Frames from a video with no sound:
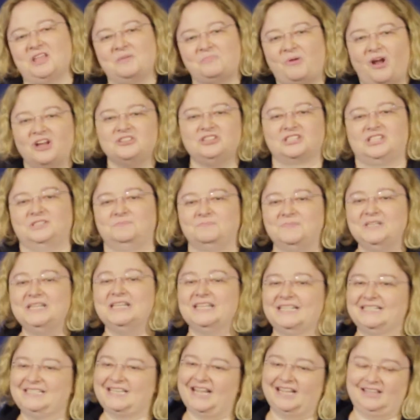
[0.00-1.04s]
That project is
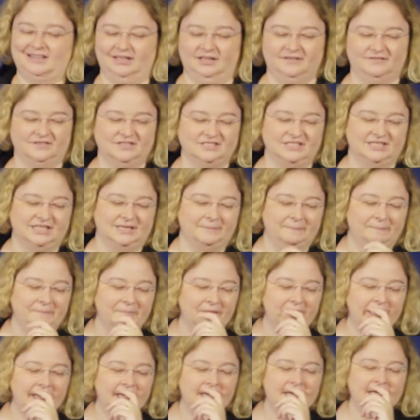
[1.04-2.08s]
being tech lead of the team.
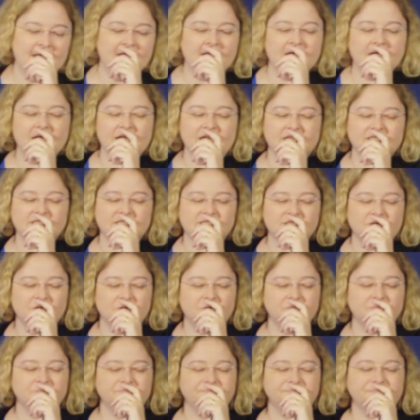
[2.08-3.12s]
And
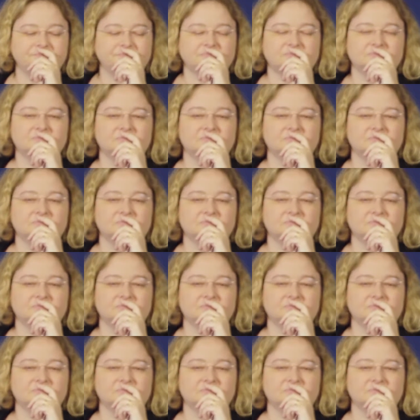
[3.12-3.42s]
so